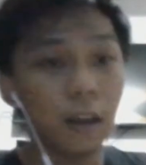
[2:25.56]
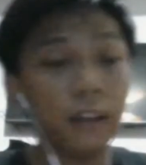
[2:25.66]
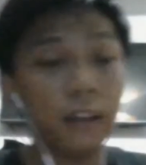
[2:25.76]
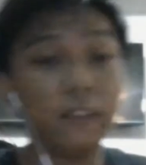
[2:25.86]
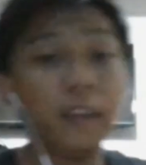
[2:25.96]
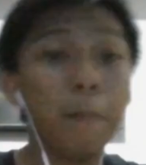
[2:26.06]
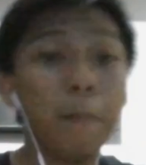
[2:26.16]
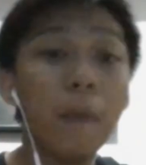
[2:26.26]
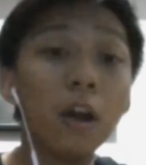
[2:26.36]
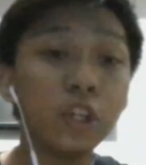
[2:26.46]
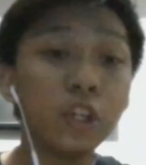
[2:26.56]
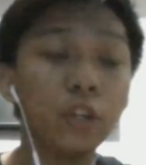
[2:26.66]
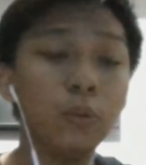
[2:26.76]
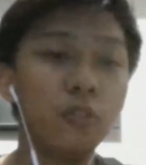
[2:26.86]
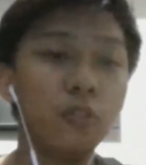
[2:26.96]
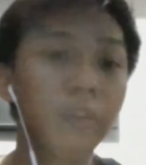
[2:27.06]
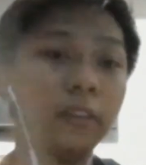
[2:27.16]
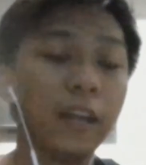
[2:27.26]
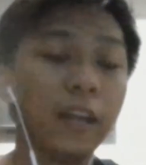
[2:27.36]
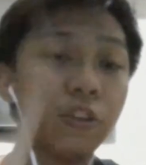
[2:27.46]
has a much looser
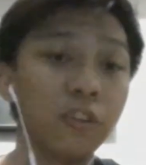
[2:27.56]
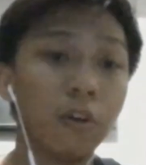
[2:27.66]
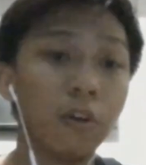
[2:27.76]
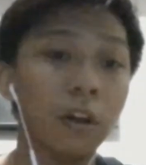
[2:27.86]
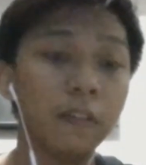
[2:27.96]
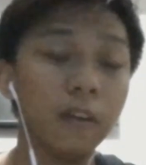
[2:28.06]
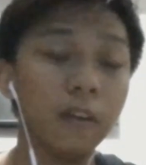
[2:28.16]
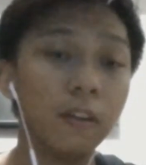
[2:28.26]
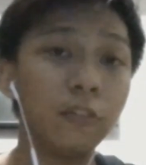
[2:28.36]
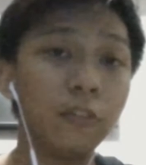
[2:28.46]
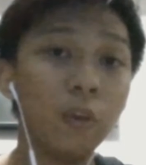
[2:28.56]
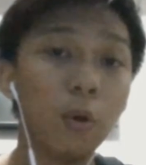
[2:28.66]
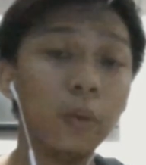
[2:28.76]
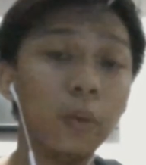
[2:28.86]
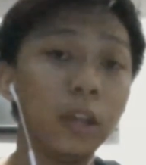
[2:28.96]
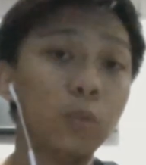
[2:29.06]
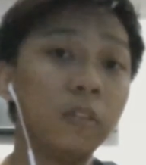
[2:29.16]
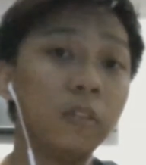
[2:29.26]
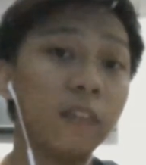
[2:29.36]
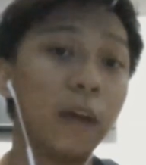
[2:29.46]
tension rods, so it
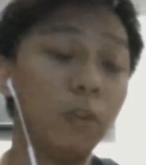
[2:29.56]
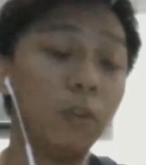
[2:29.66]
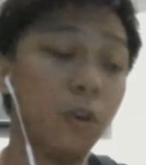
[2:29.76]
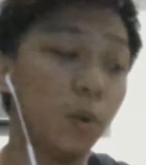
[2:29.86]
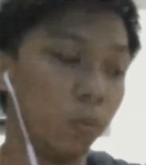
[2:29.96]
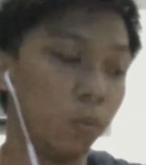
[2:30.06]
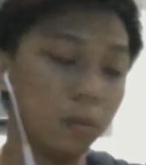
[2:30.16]
will sound low.